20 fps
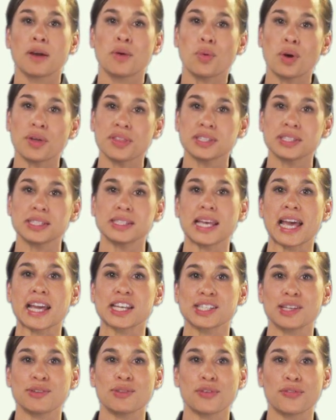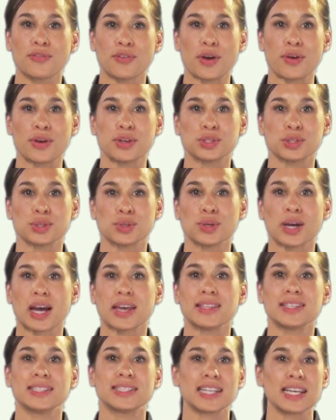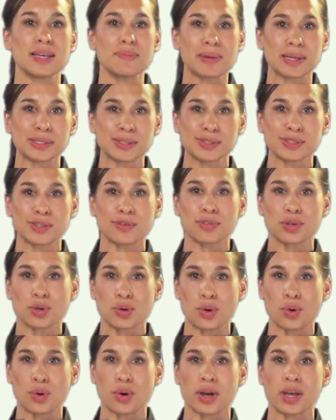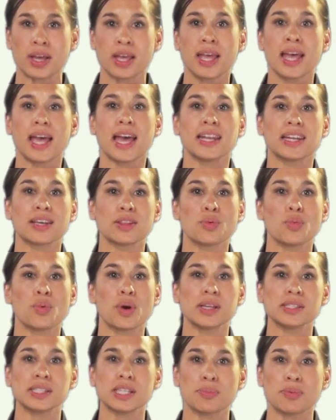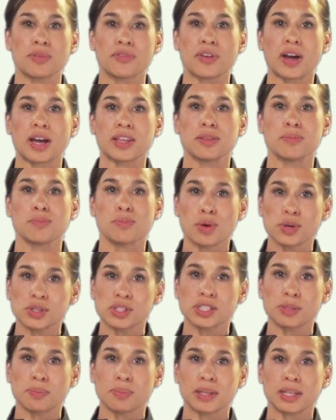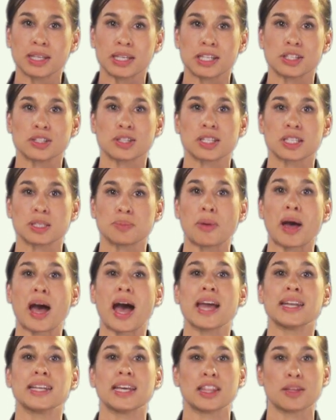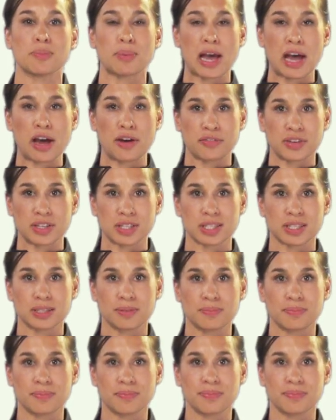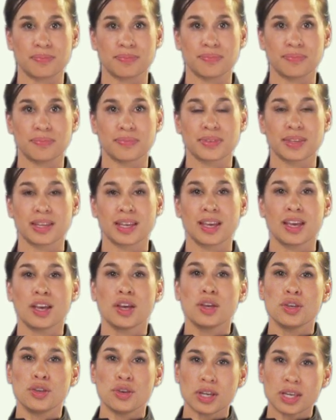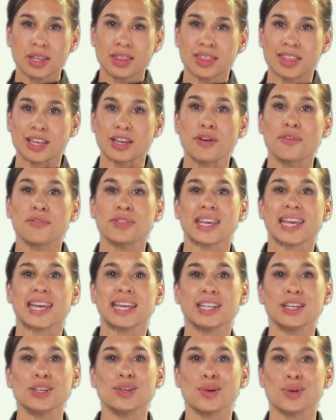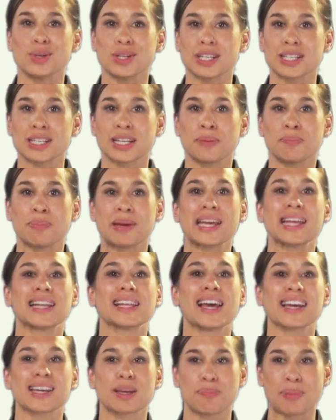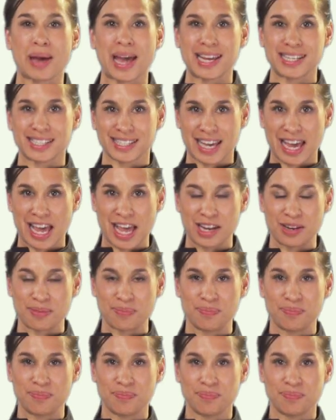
What this is actually referring to are the deep muscles of the core and are the ones that provide the most stability to the spine and the pelvis. You can think of the inner unit being like a paint can.